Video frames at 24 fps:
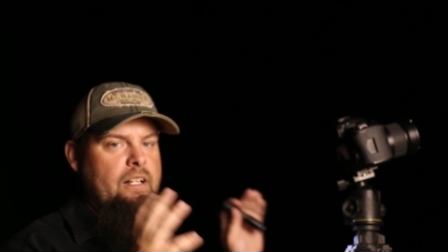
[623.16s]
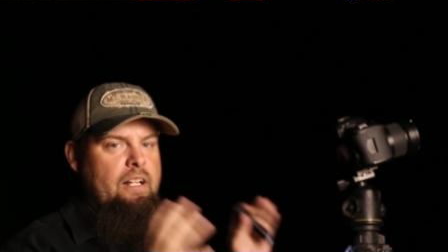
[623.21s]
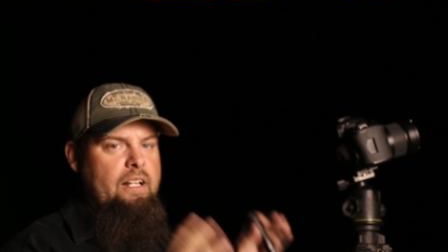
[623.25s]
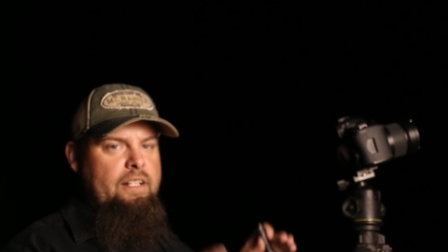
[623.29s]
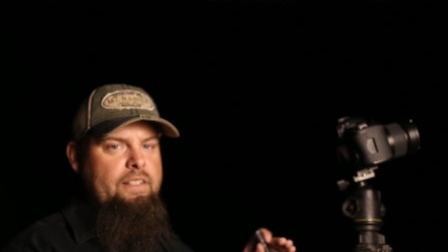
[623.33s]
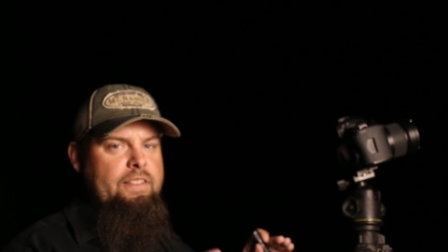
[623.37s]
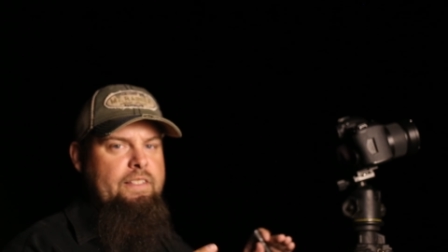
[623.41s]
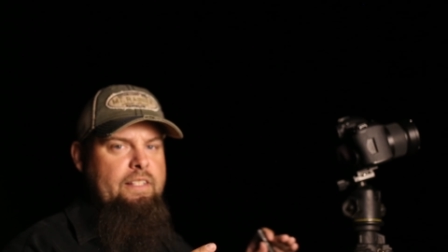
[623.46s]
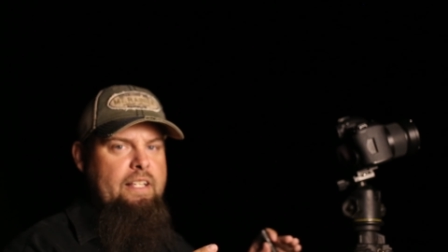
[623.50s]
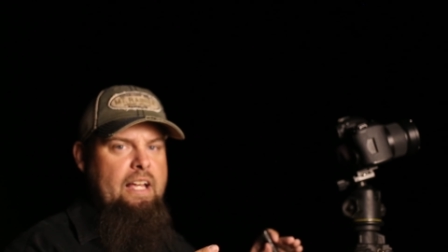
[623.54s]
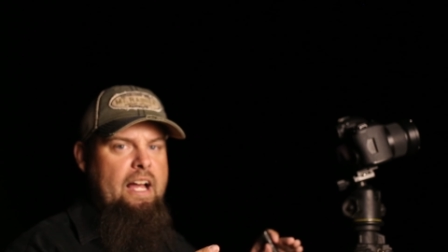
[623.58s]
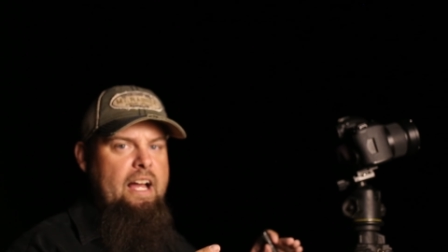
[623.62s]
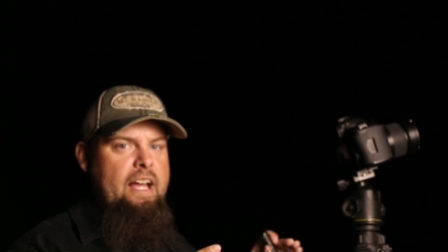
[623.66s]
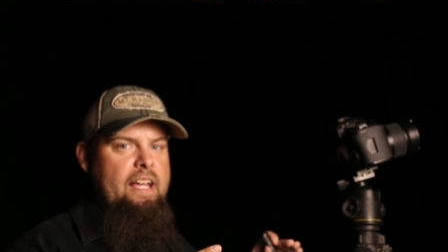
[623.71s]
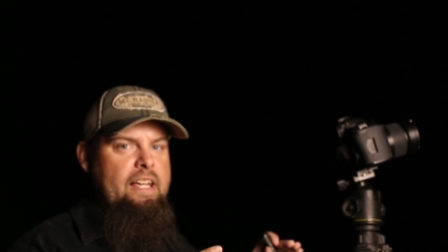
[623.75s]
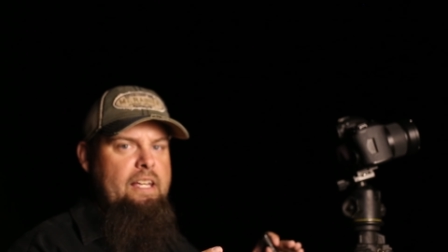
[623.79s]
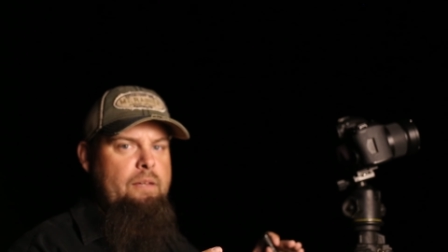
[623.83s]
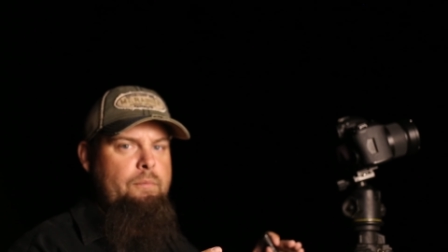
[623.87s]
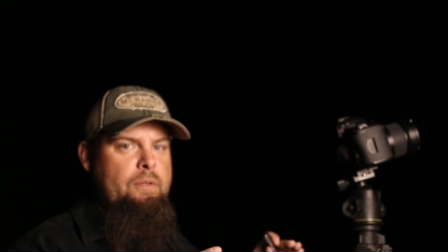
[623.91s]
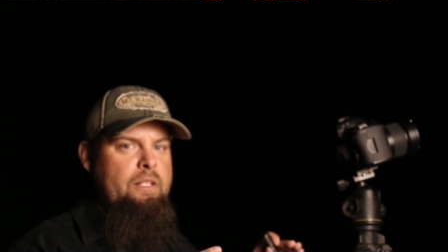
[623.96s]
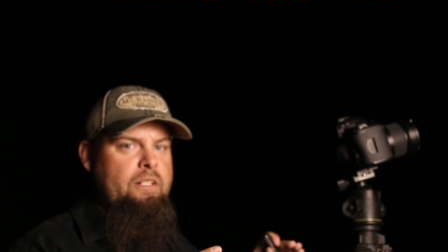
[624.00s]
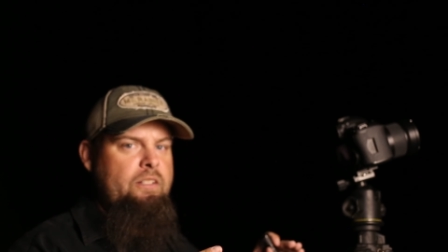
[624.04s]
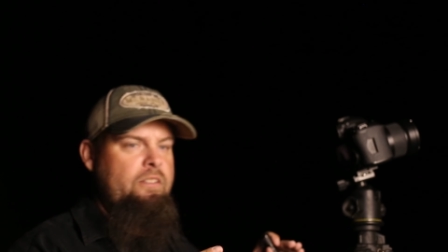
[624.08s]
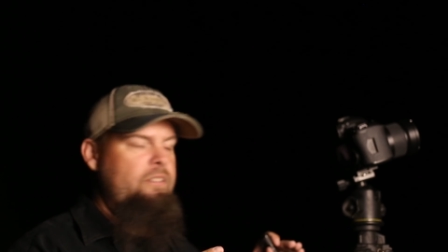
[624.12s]
a sky
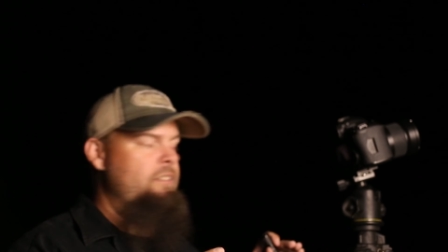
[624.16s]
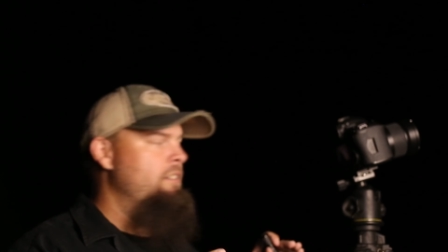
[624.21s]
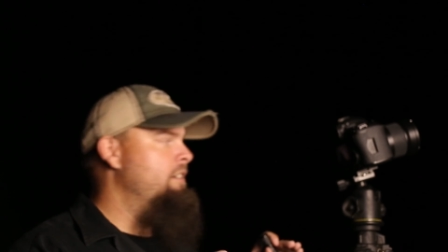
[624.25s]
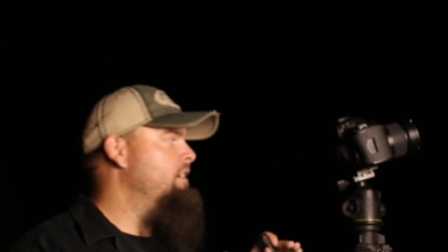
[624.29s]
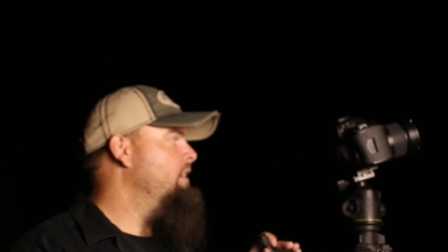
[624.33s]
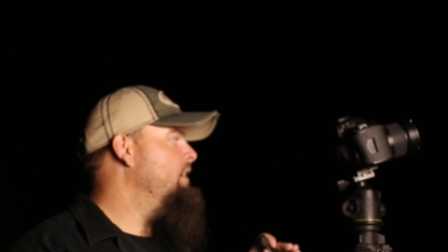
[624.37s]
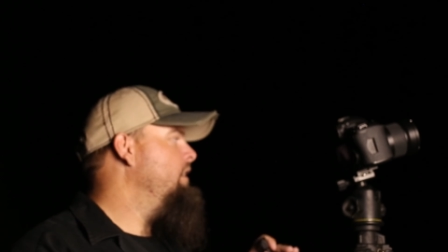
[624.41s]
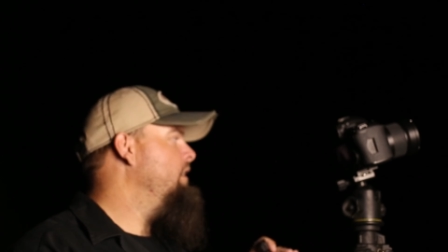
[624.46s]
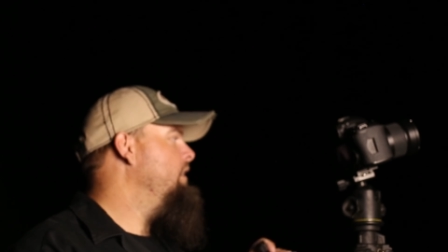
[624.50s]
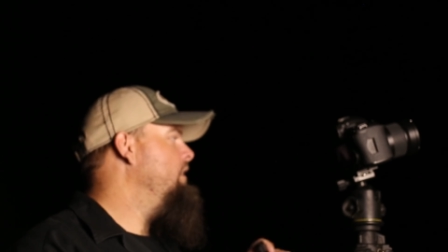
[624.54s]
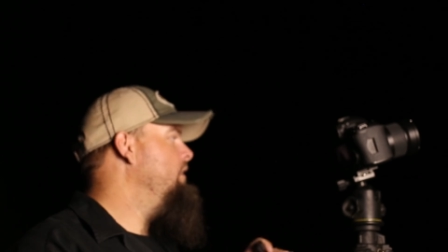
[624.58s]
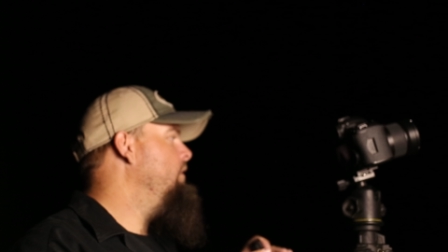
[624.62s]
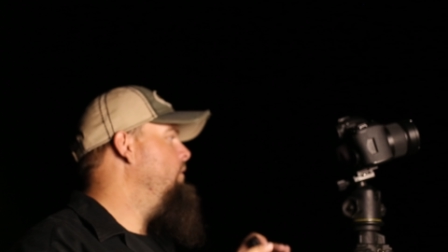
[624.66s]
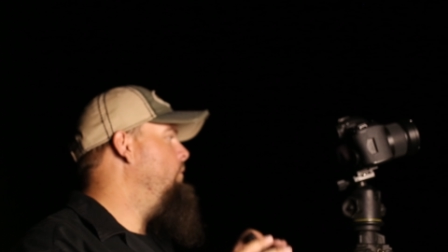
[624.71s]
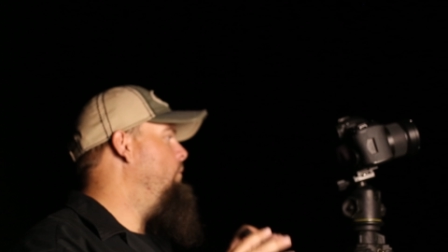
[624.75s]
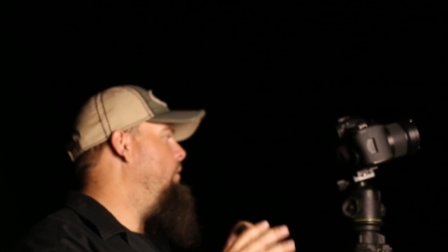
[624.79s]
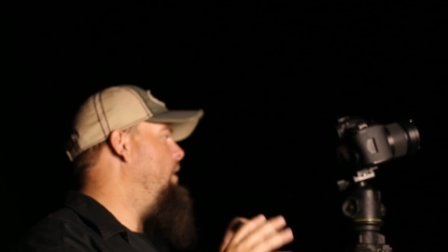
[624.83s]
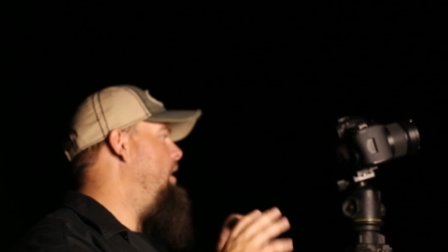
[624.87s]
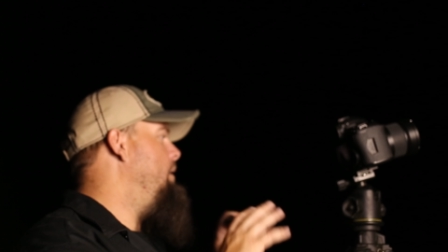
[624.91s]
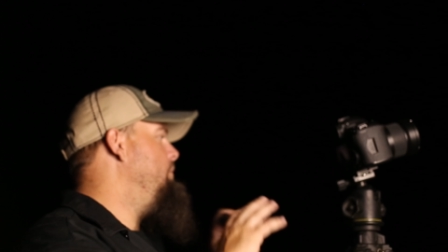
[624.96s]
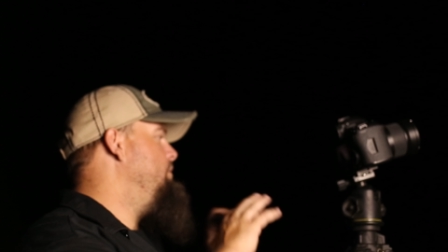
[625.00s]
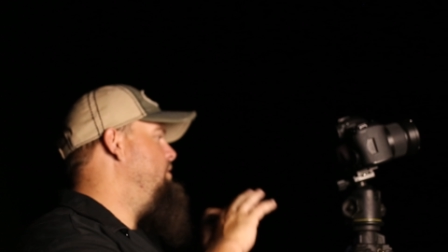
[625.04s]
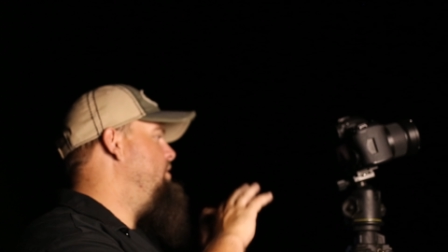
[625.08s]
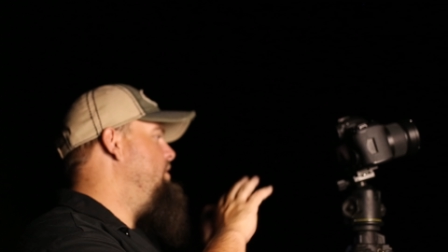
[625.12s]
image
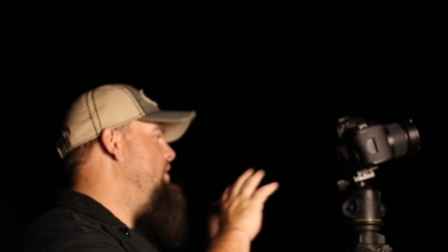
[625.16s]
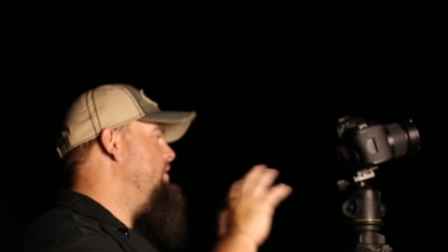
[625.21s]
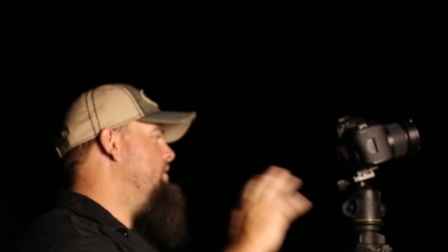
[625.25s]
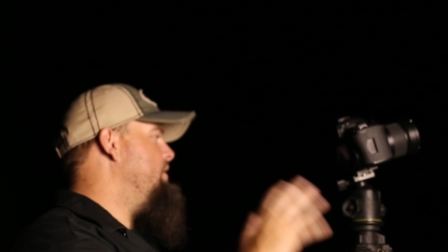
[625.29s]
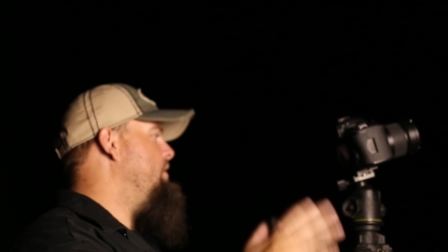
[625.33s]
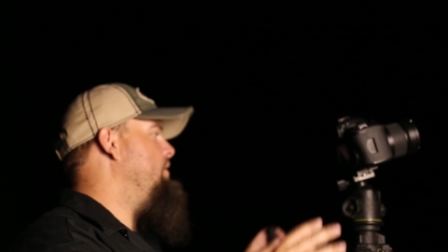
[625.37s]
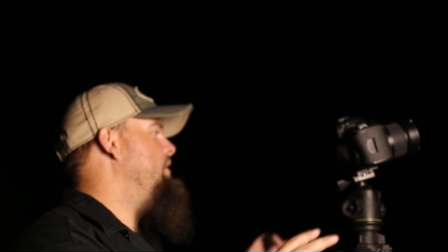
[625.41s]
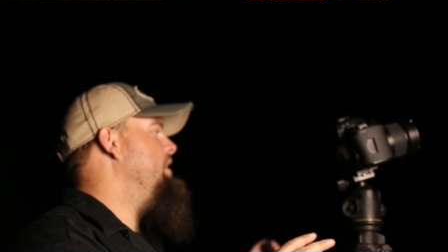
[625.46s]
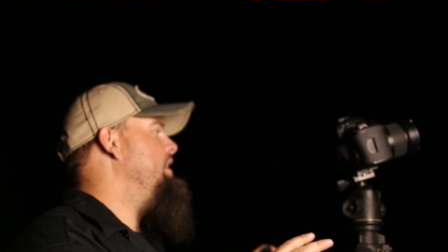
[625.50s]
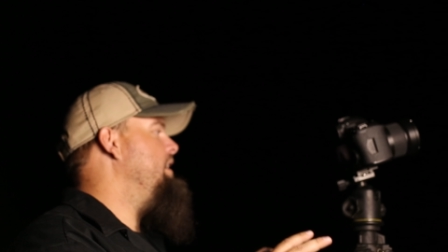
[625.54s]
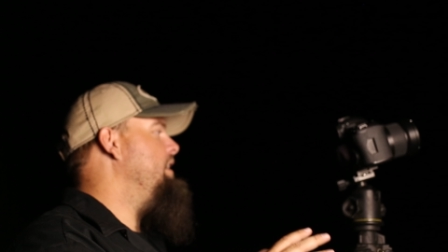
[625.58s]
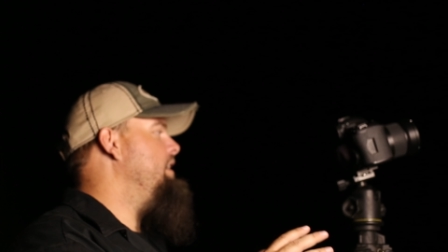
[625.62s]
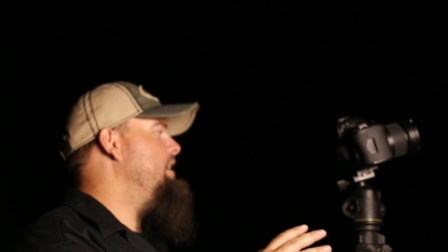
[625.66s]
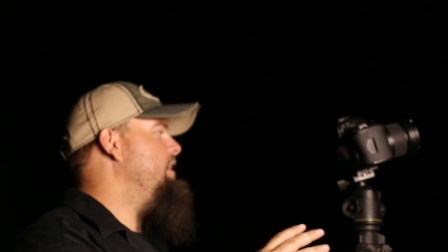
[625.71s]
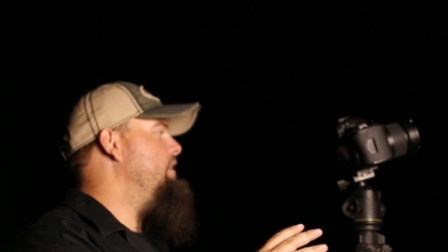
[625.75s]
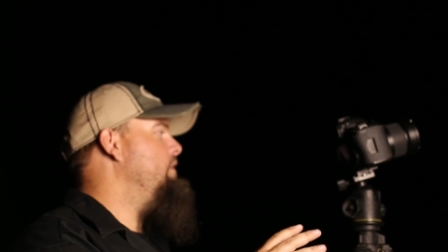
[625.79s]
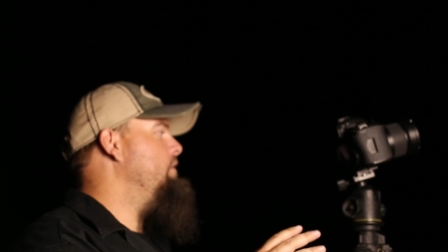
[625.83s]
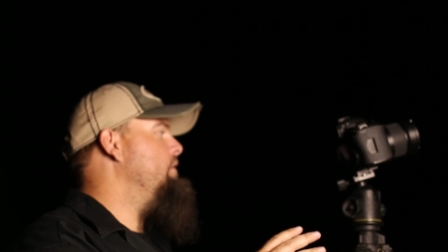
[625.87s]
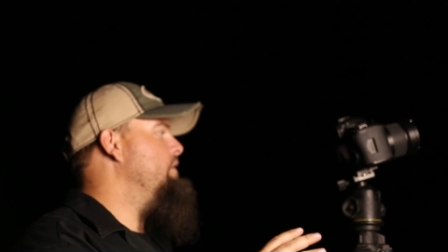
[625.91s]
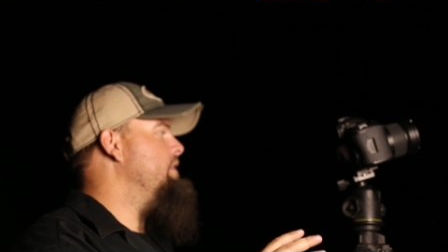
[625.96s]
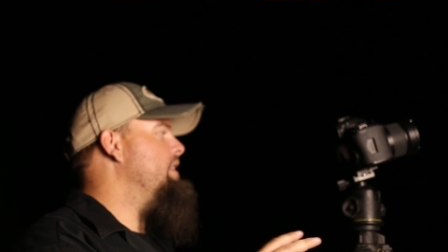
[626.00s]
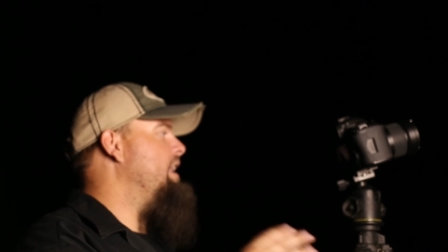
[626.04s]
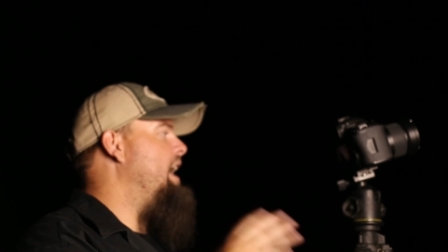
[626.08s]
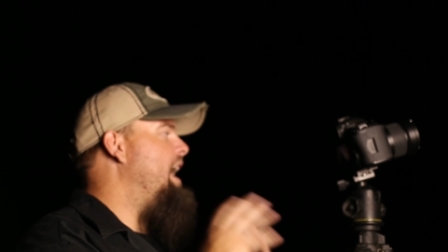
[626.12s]
where I'm just going to
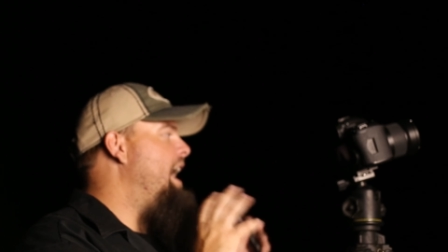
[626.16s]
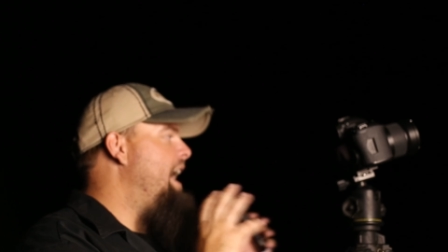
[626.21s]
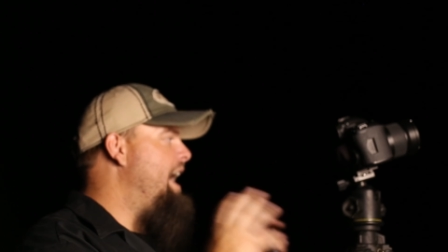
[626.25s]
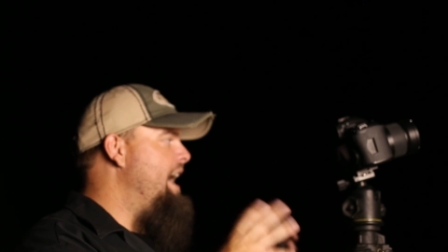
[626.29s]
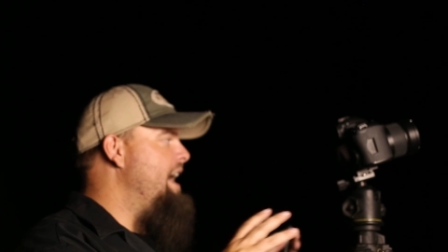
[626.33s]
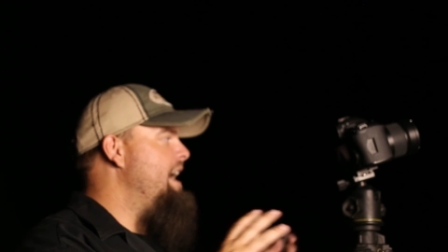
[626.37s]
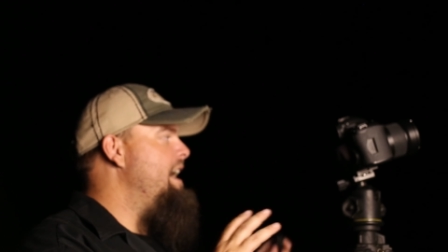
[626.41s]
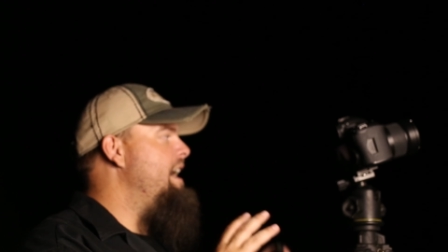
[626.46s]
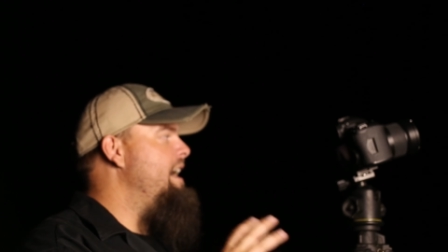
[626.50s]
use the high